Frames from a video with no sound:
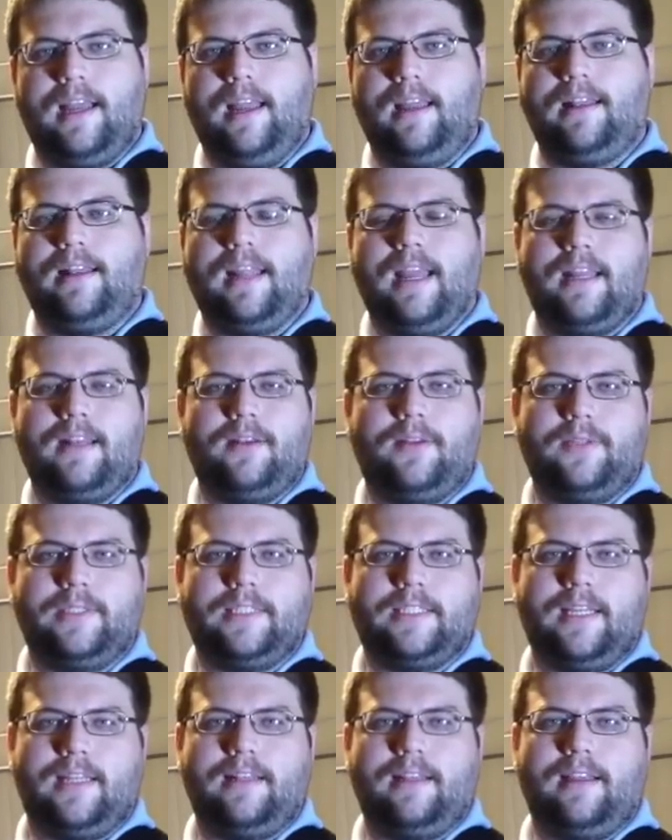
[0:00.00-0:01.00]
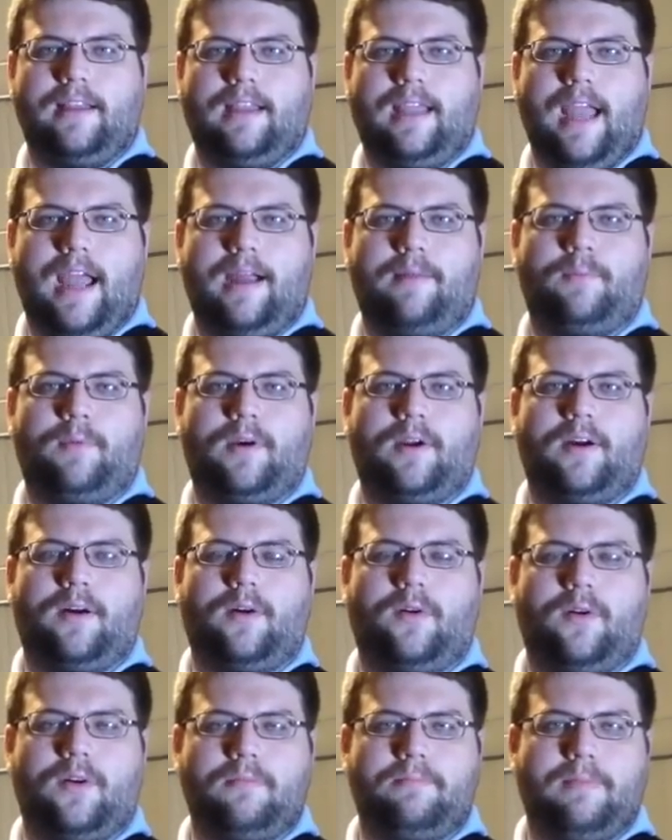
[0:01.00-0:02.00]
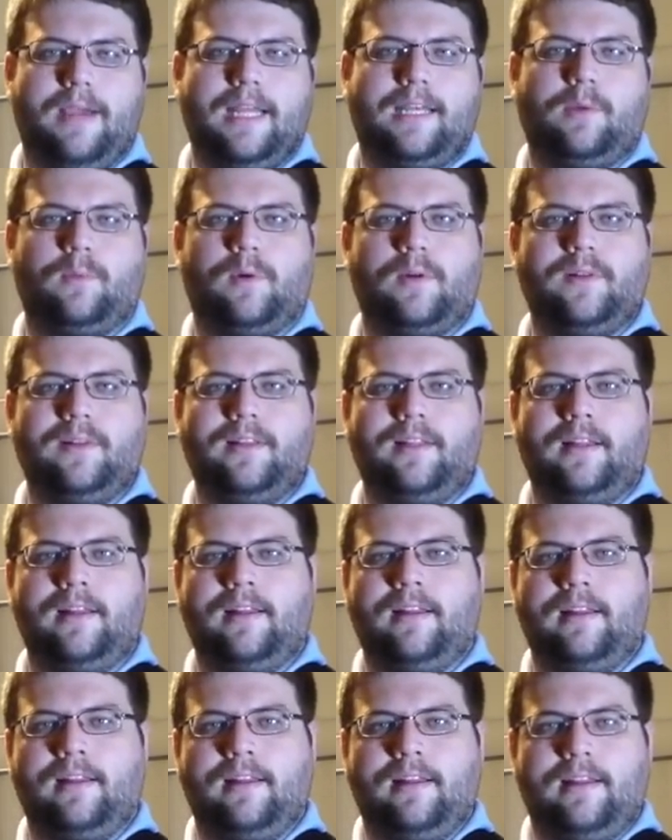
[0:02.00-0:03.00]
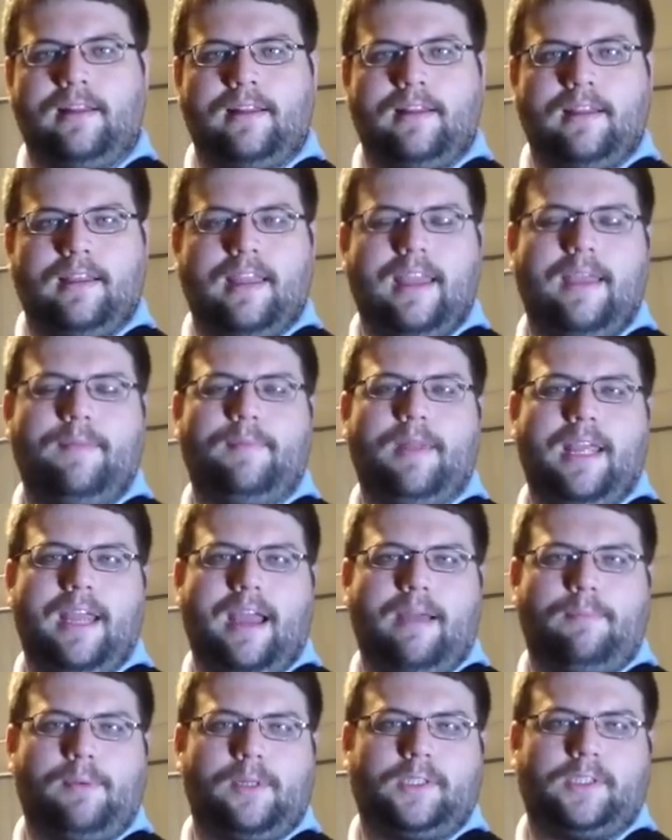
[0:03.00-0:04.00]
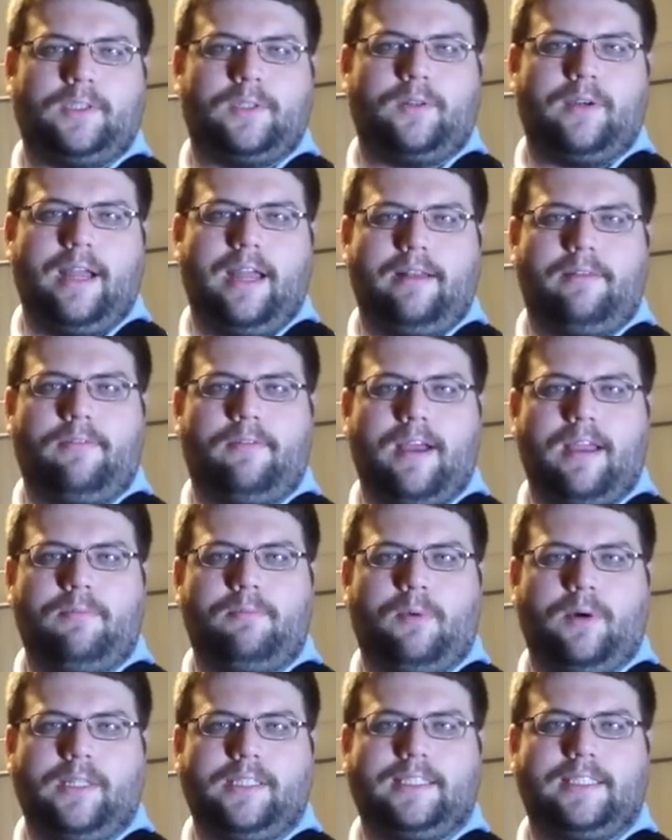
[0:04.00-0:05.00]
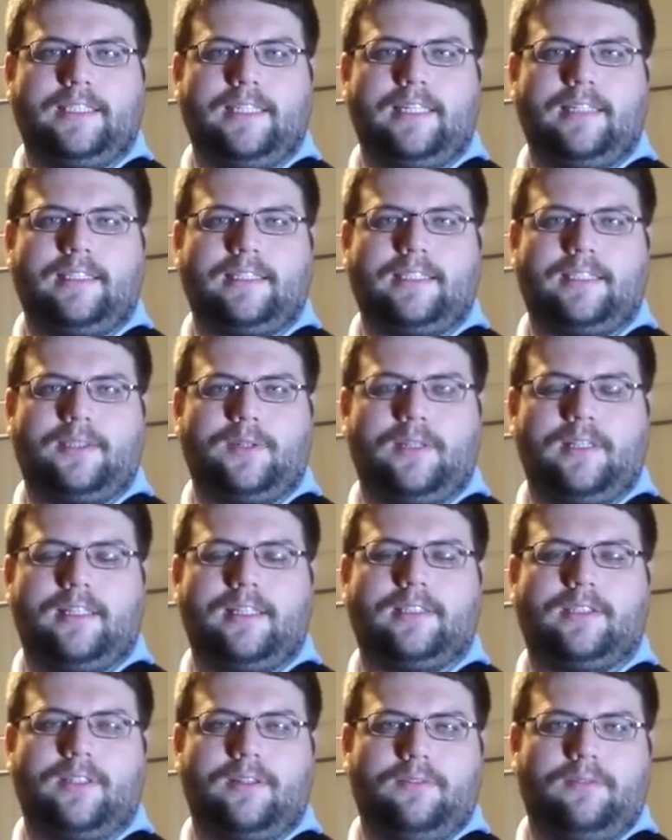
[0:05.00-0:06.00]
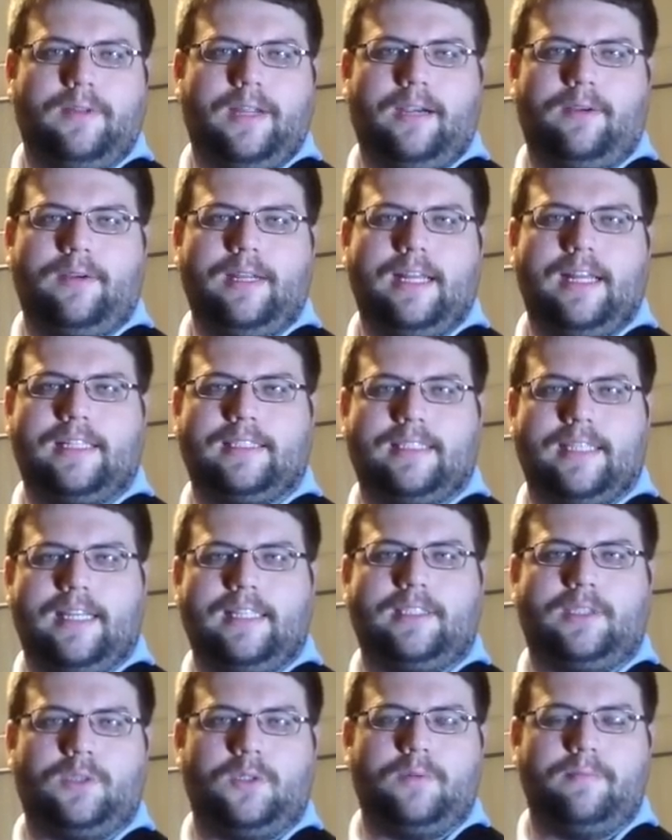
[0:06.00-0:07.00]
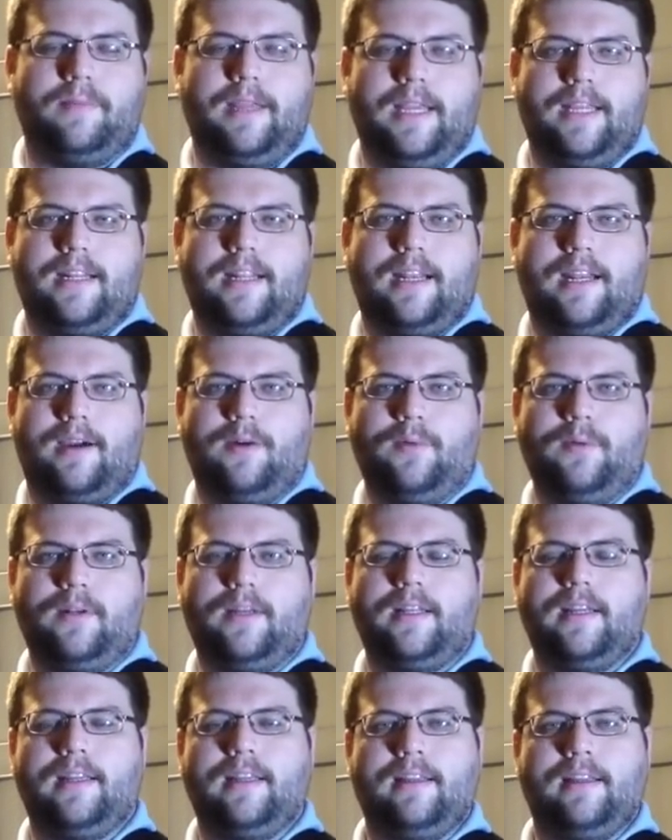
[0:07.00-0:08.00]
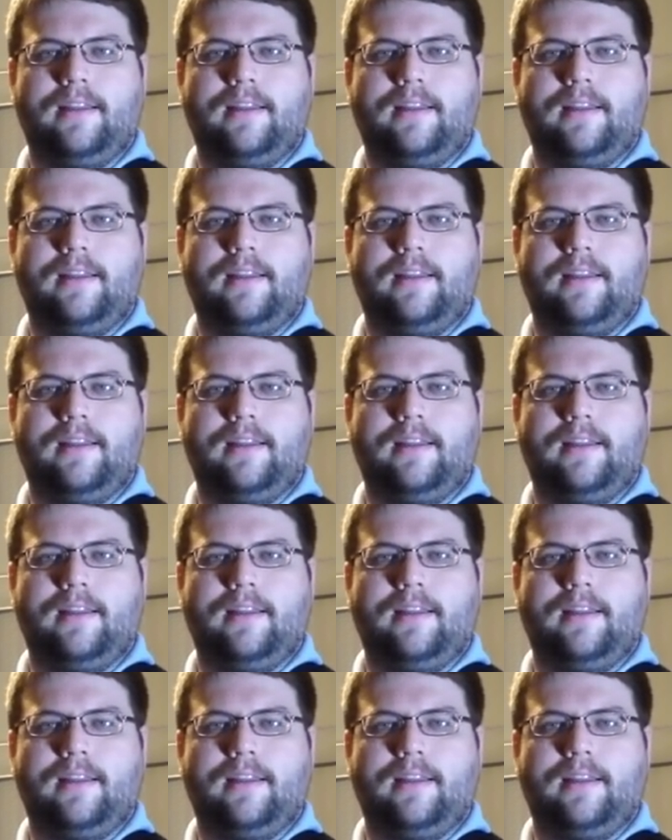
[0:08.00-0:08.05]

I tend to set the camera on manual, keep the aperture at 5.6 so it doesn't vary as I zoom in and out.